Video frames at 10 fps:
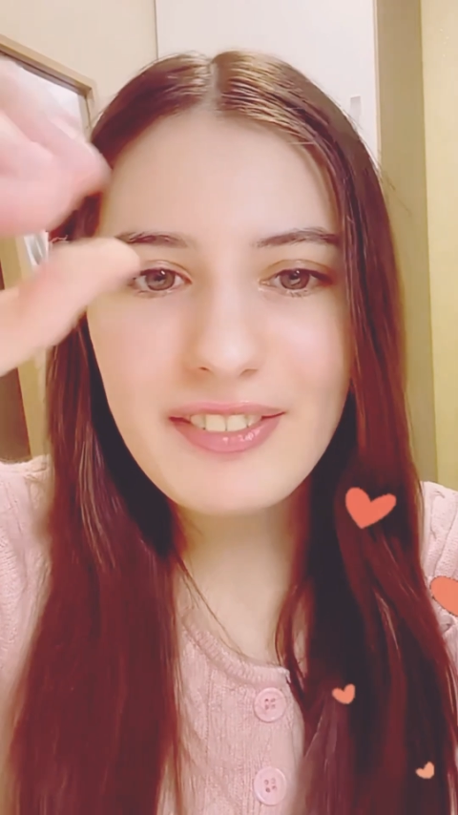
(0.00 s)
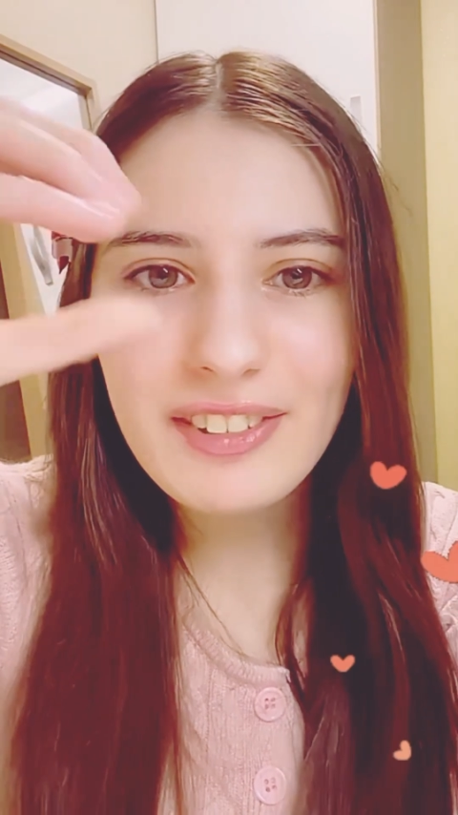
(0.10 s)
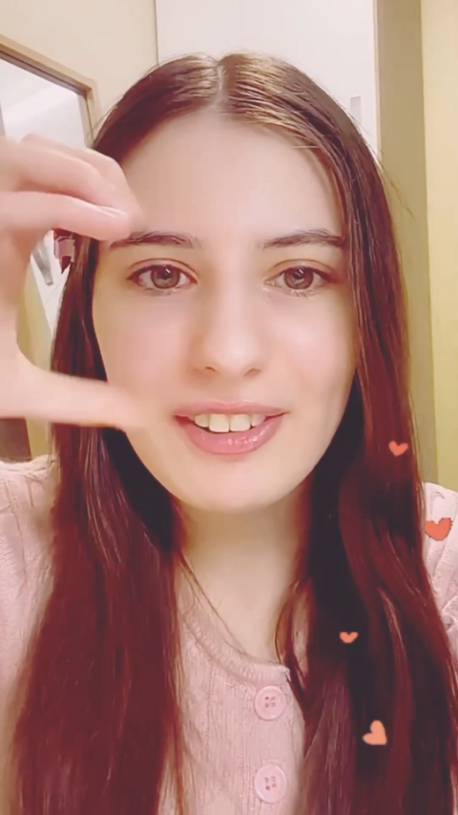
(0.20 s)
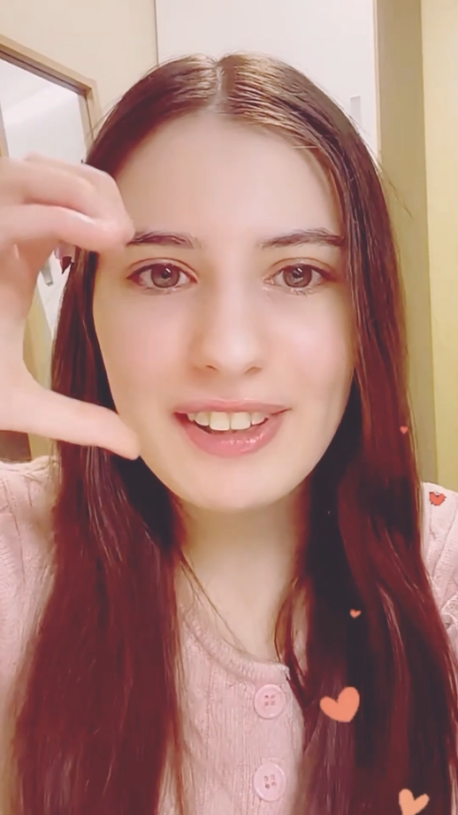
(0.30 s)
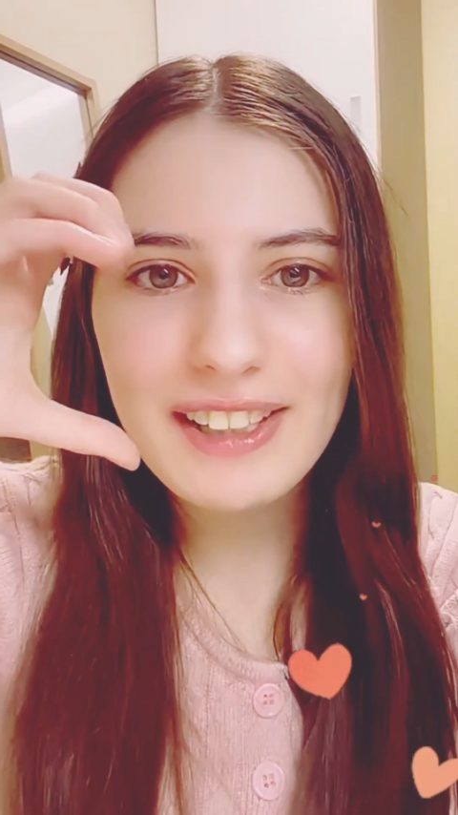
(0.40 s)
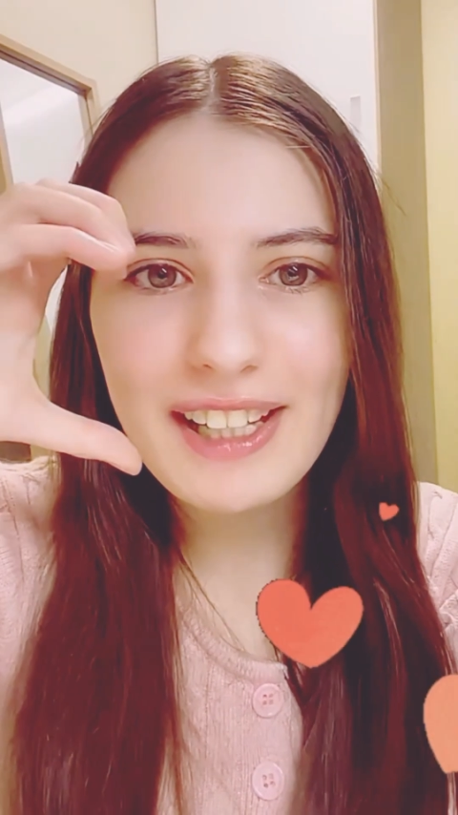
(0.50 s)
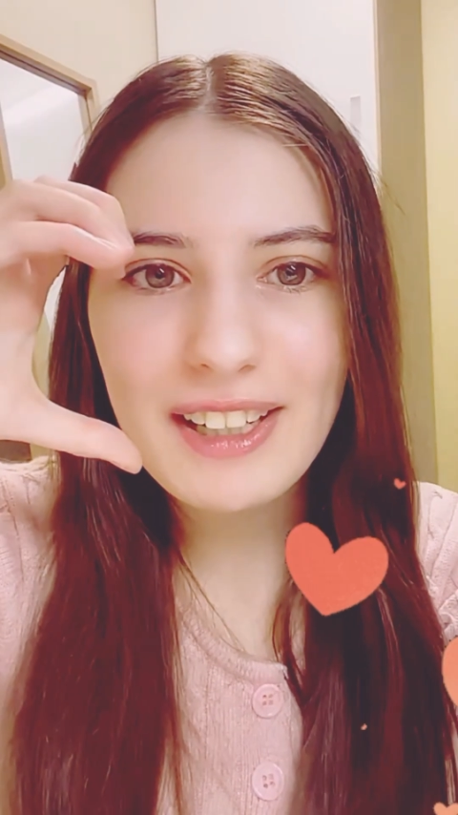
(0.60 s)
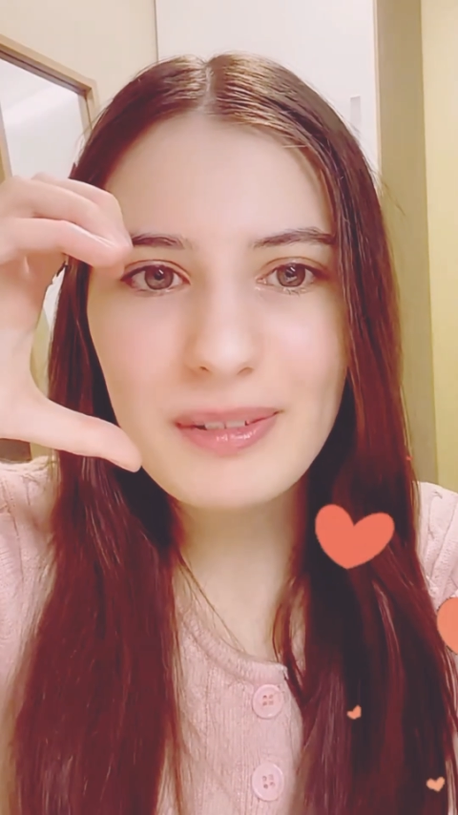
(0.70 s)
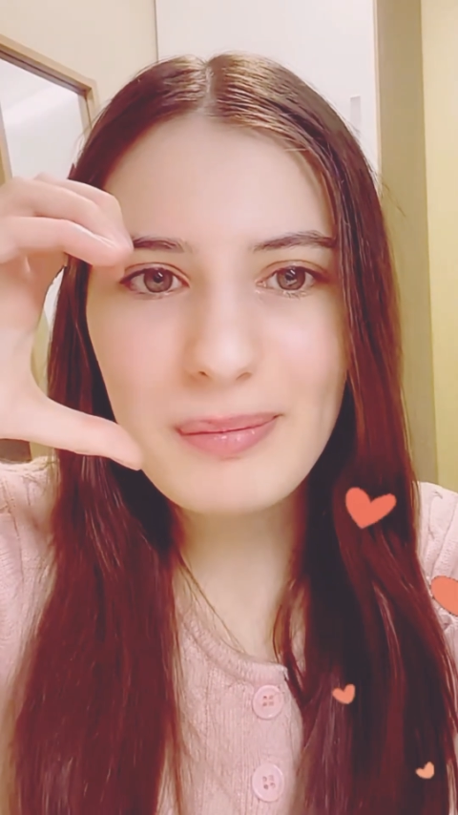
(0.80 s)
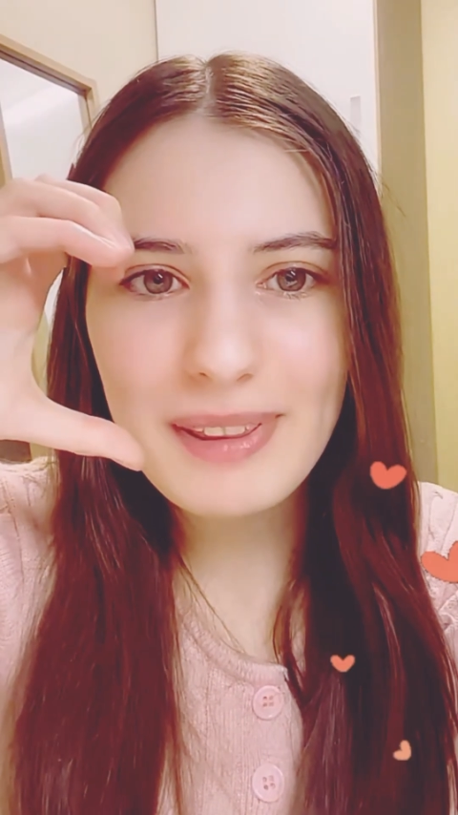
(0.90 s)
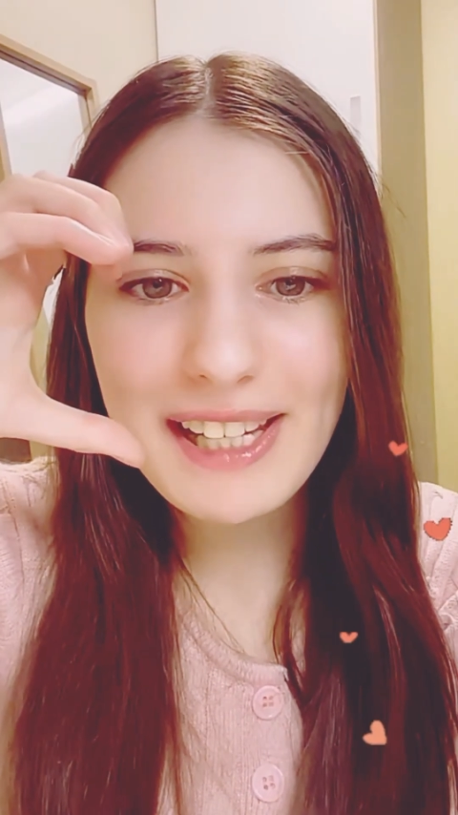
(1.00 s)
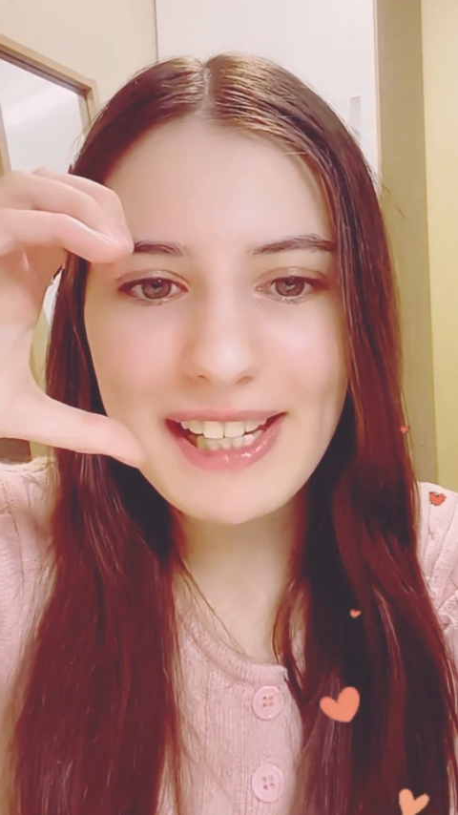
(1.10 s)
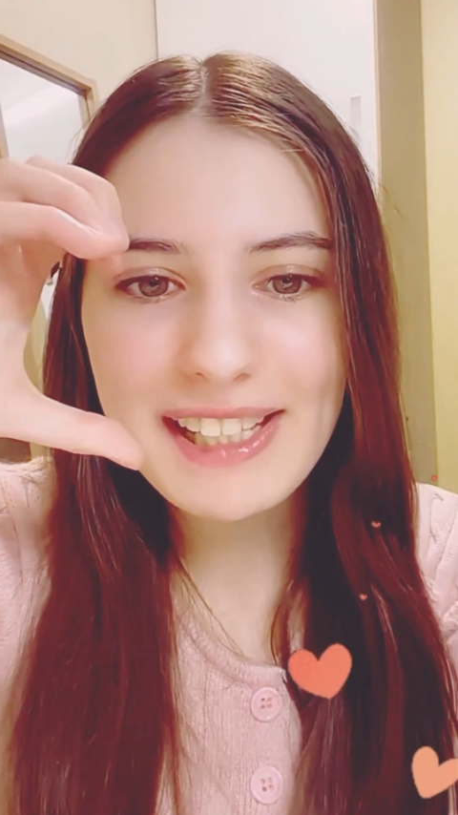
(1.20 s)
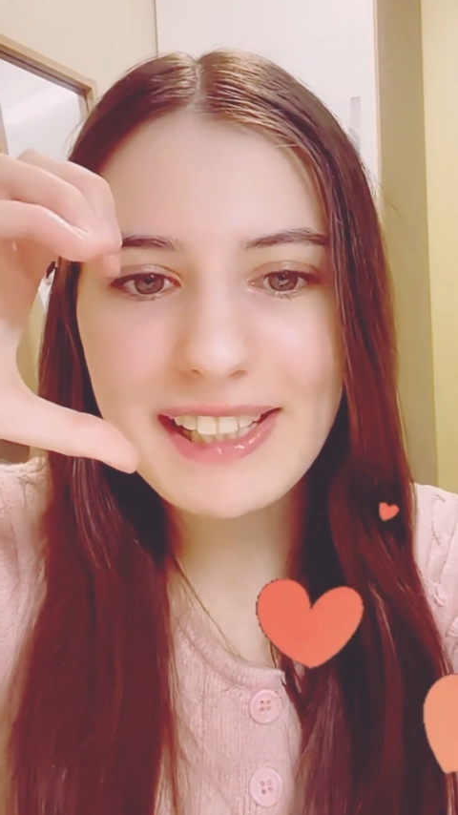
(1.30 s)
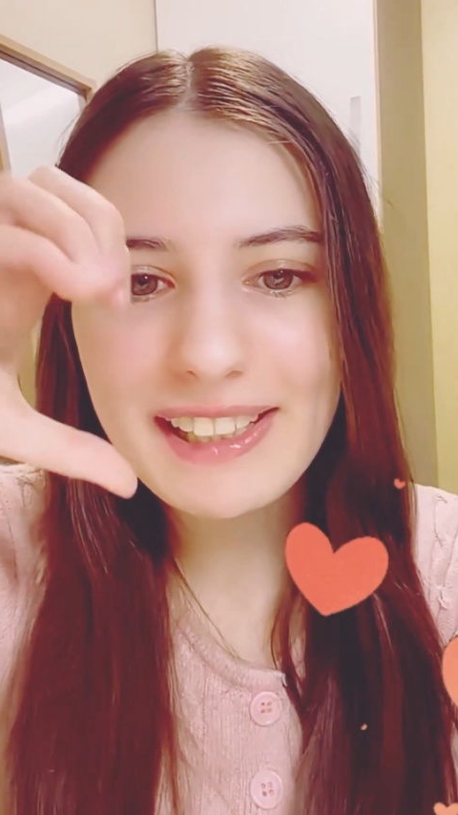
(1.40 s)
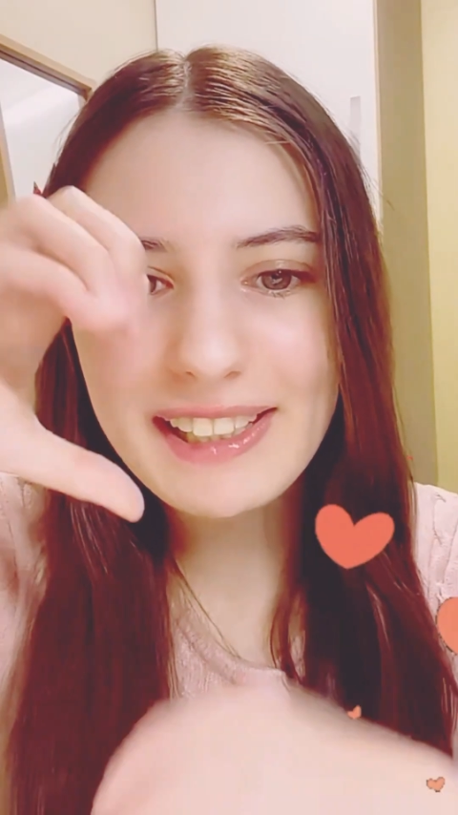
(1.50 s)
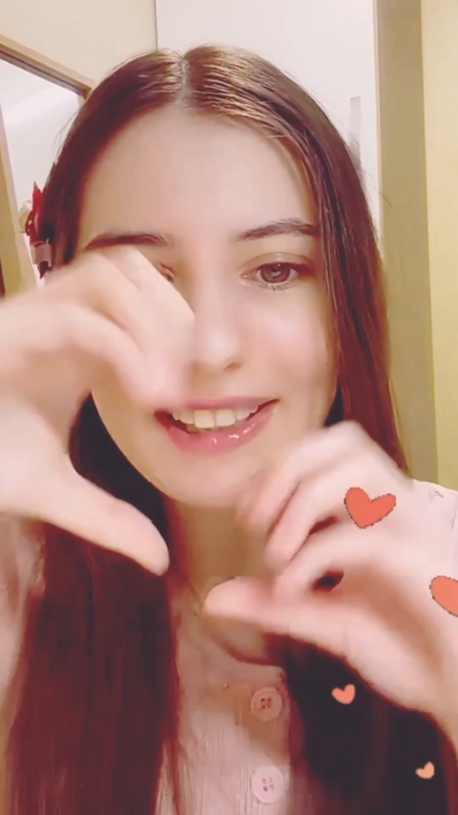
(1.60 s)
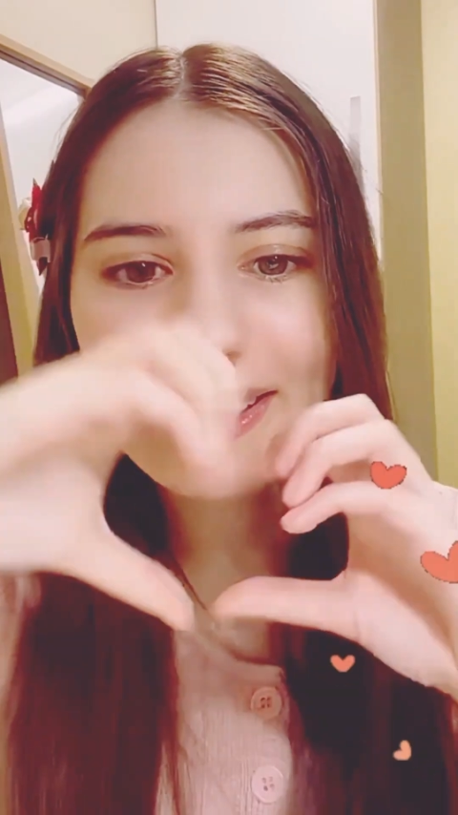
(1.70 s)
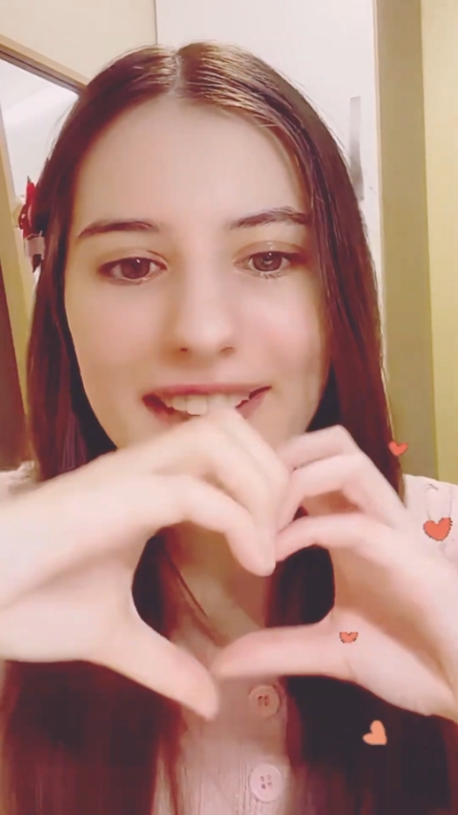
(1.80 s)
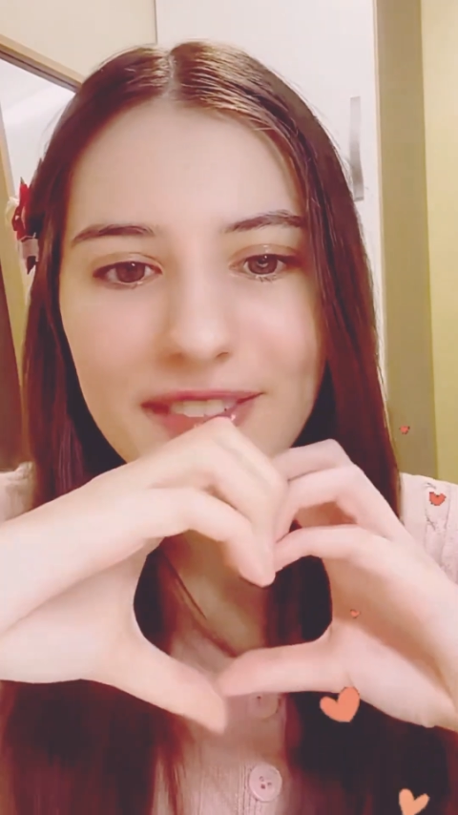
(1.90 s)
Thank you for the
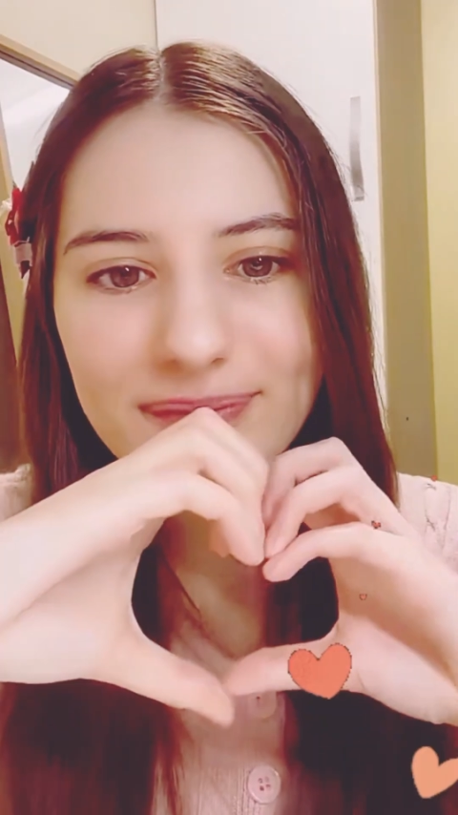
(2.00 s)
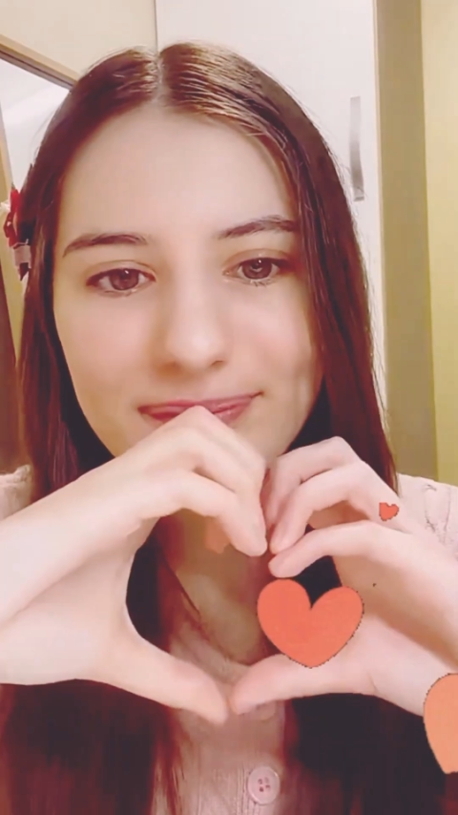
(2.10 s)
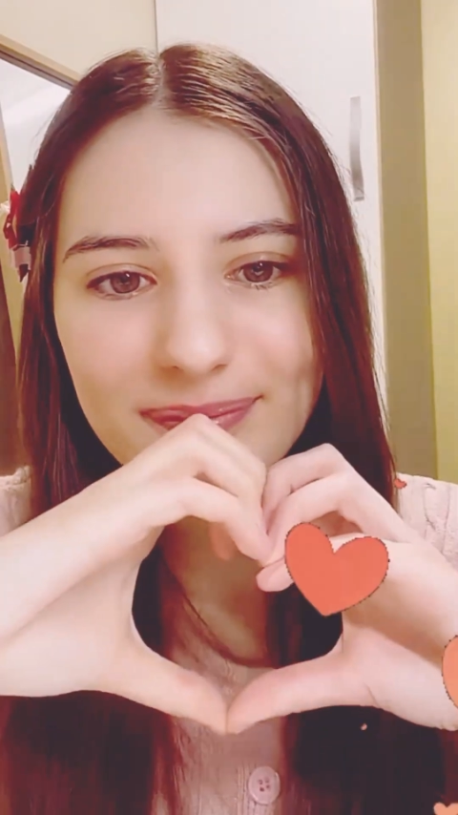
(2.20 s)
airplane.